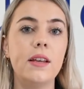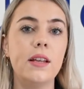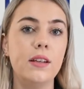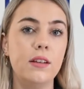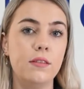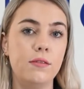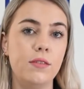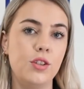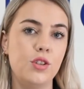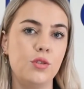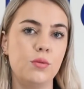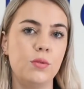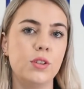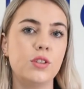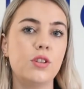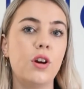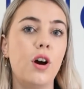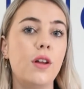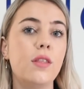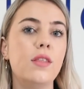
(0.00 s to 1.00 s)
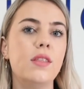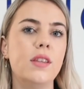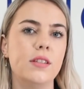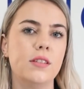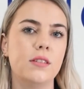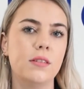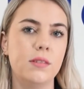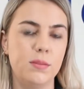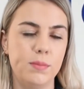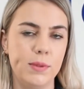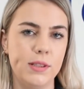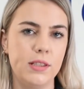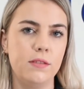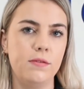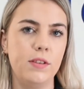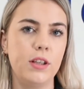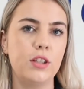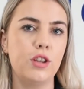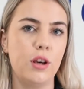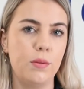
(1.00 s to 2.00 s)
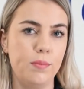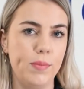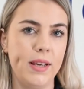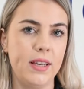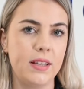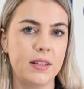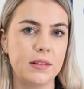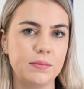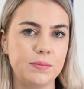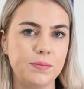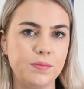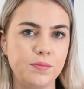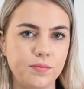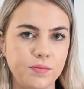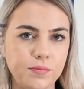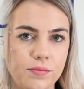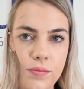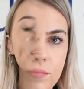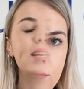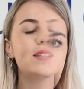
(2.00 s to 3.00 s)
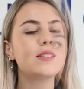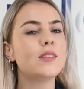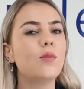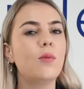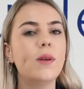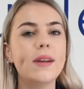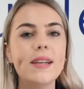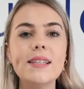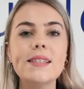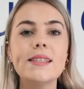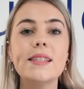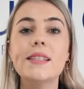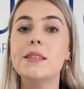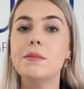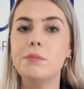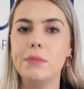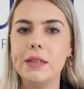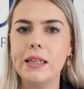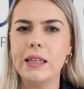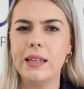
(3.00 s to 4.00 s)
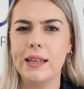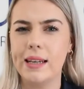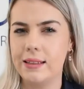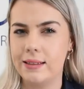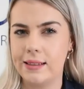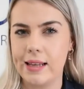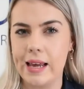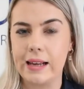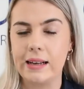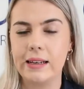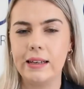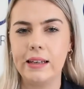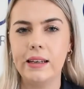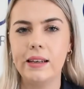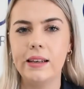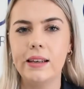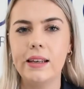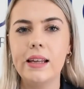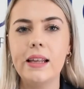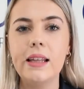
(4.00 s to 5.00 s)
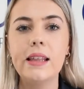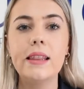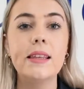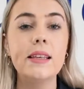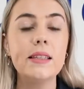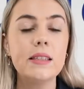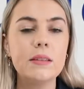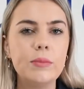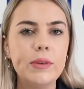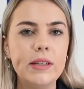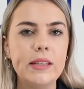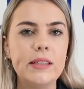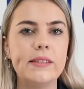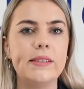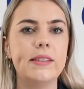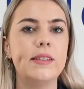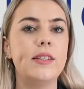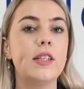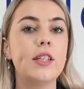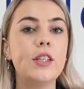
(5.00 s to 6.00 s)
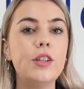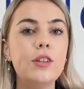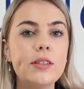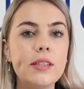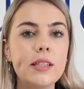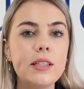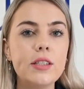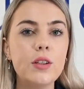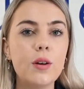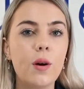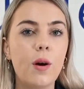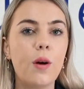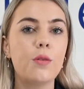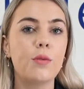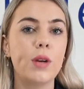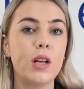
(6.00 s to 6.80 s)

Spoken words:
individuals on this specific topic. So what does this mean exactly? This means that the QCTO